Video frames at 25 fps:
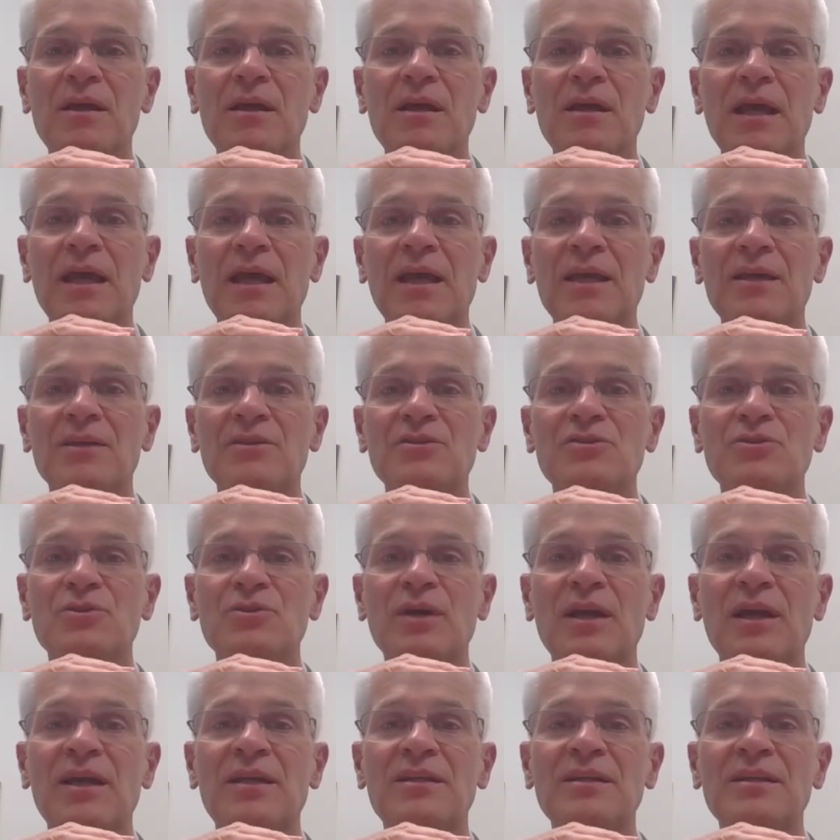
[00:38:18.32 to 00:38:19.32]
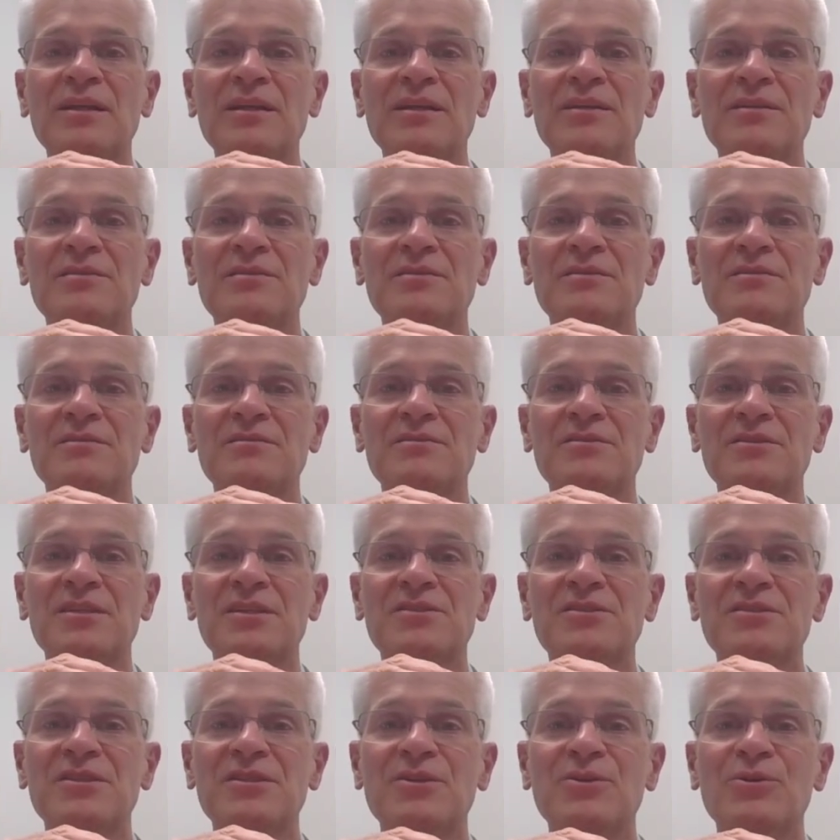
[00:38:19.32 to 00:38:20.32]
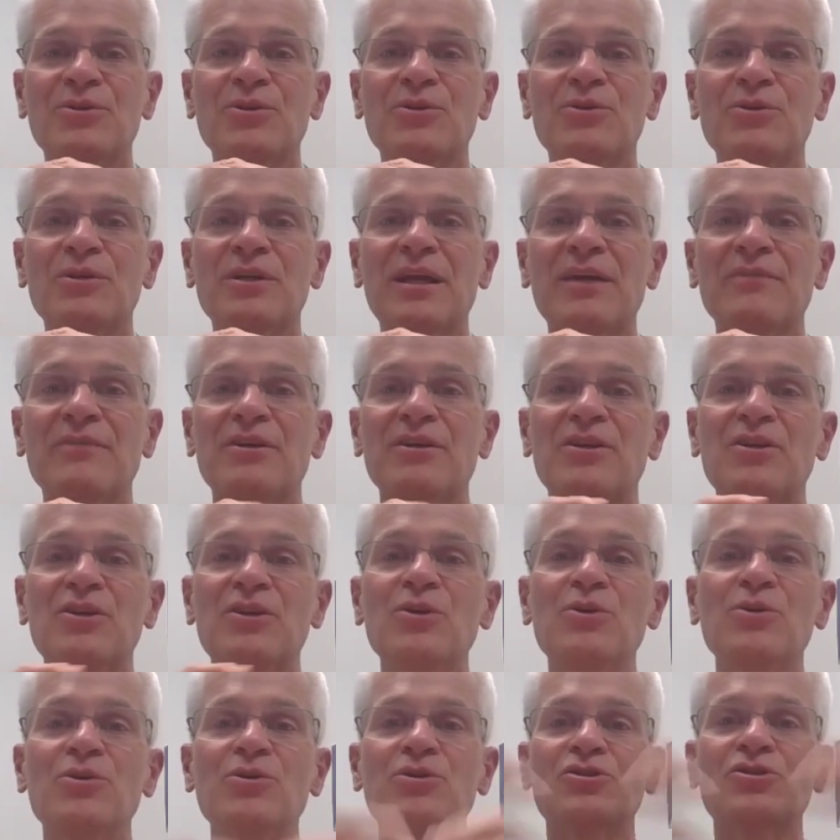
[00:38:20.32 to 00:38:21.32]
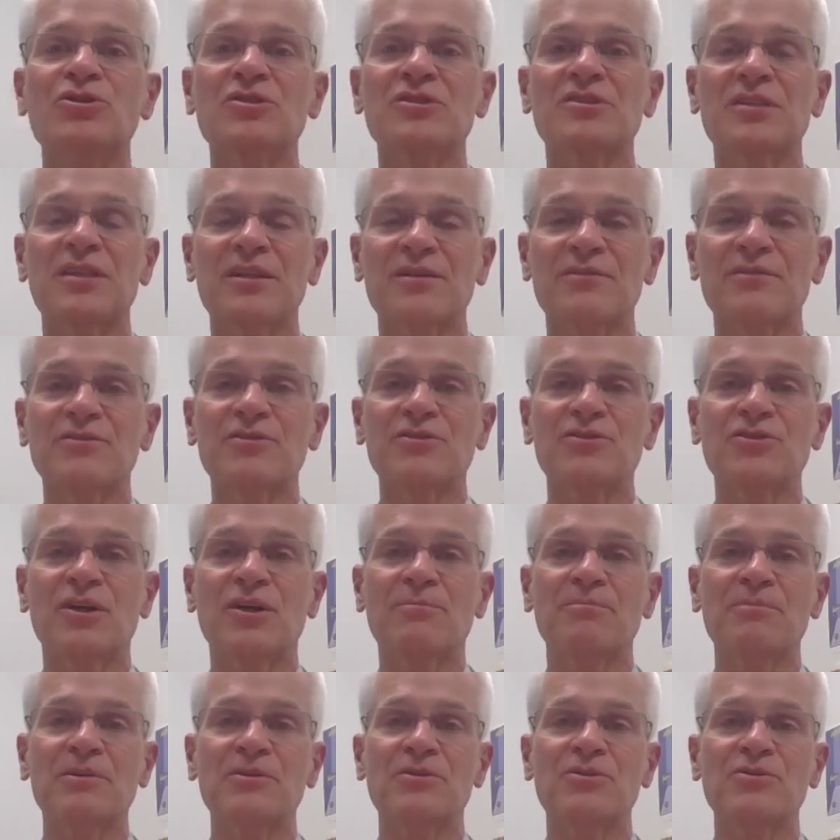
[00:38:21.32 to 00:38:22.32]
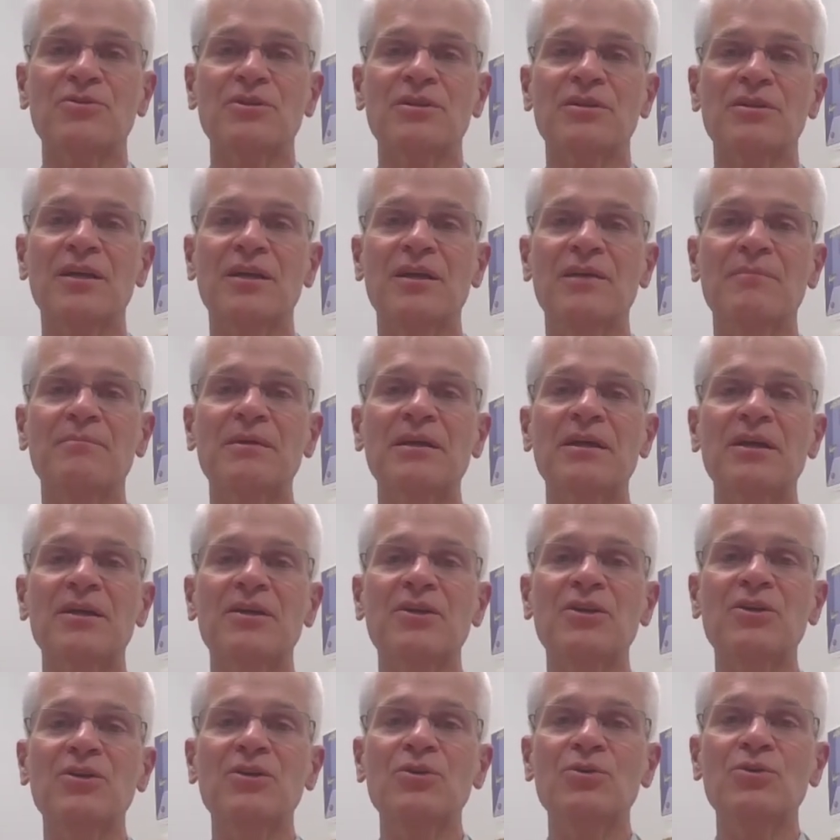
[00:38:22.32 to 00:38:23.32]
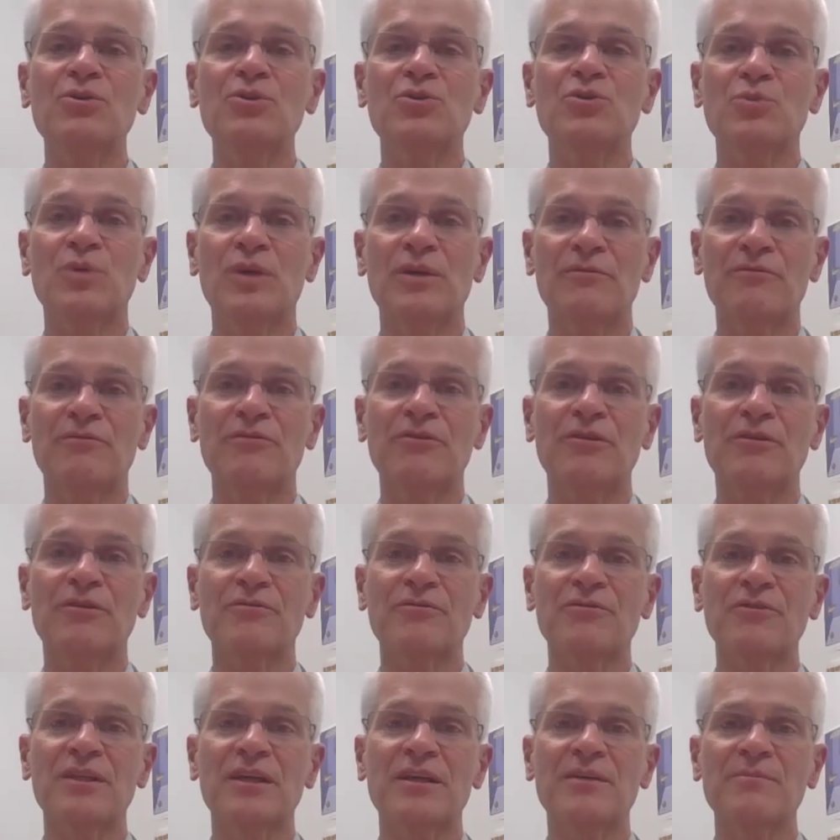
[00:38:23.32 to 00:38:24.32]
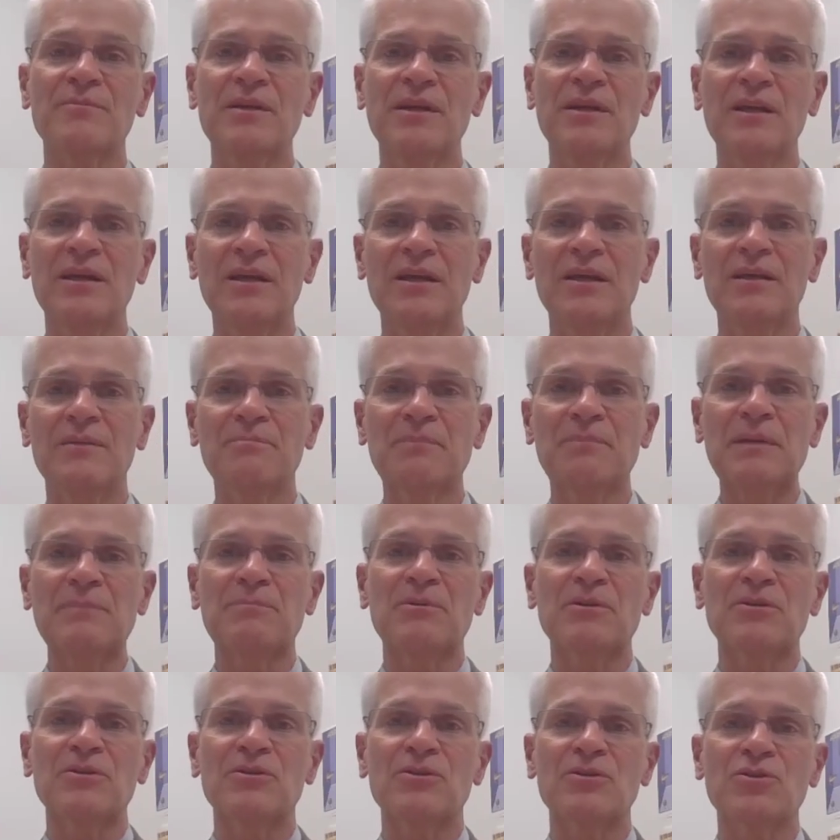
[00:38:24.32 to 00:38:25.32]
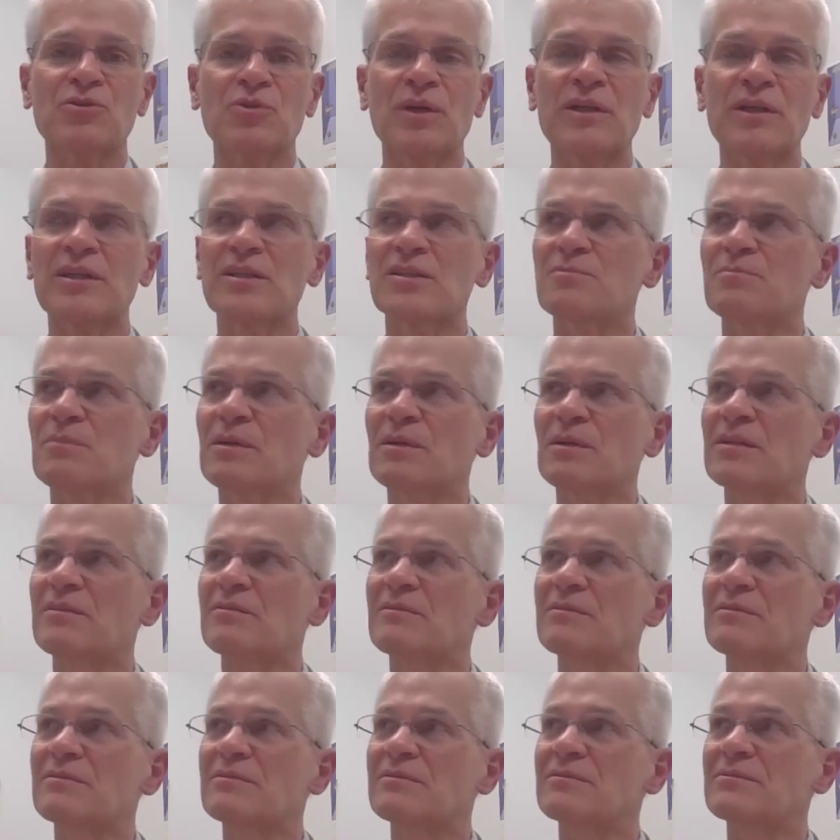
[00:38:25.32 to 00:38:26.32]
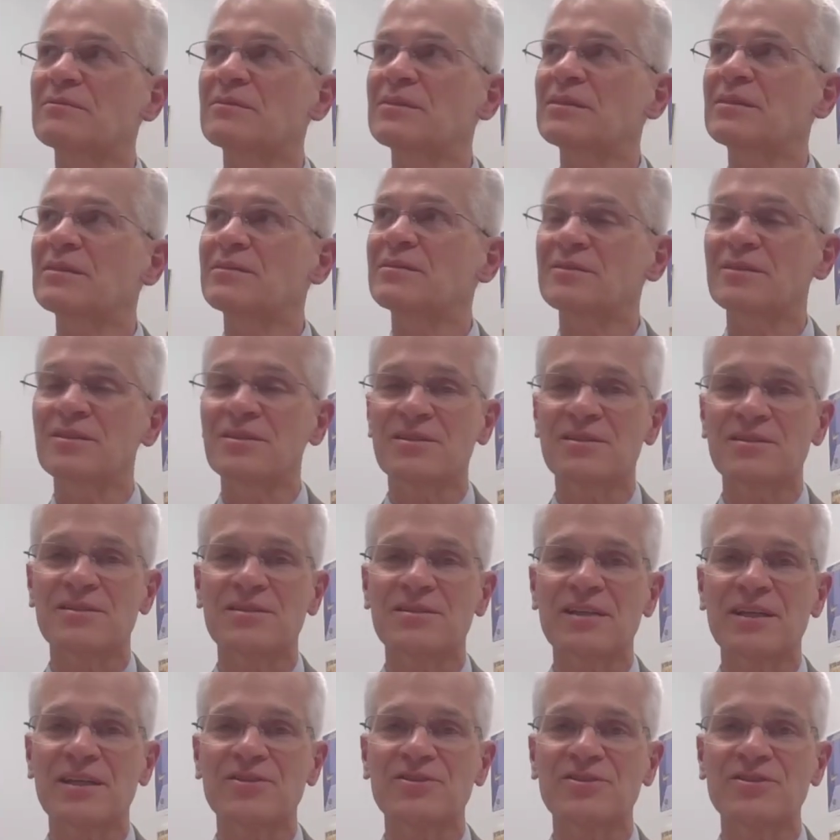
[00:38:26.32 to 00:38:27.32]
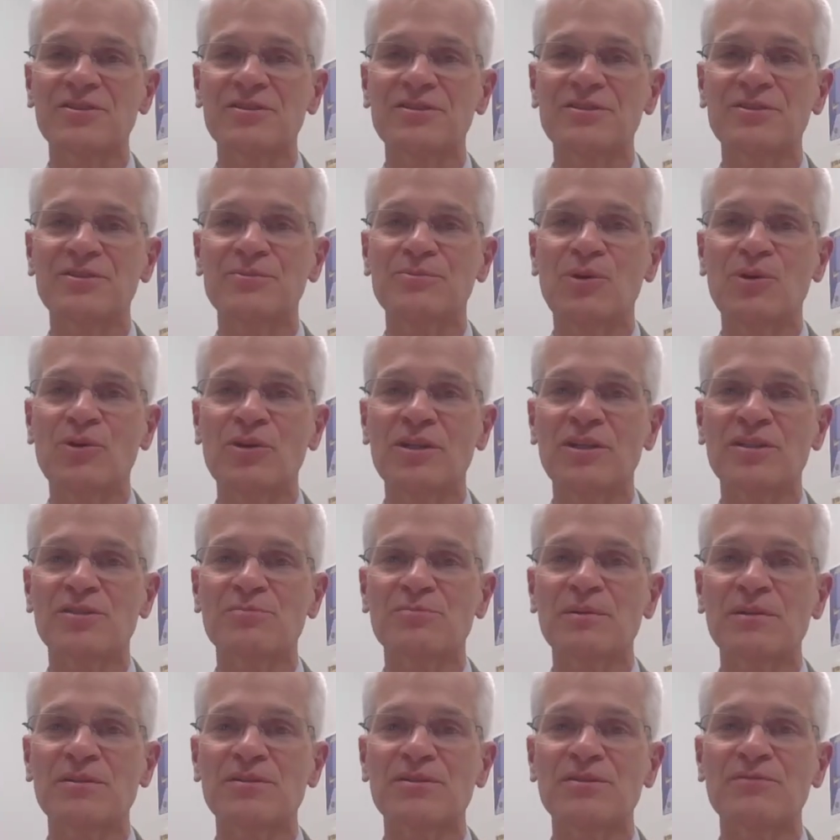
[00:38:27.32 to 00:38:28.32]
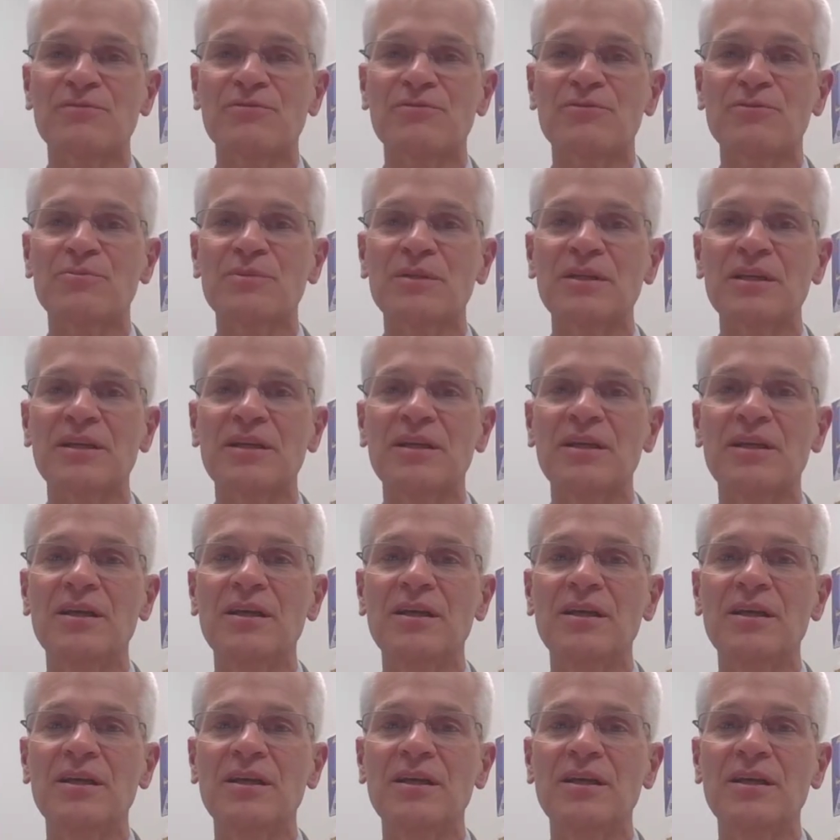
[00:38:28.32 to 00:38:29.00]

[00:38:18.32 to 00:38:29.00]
And so any 60-year-old would have a huge incentive to jump into it, be a huge windfall for them. And people in their 20s might, well, this is actually a little more expensive for me.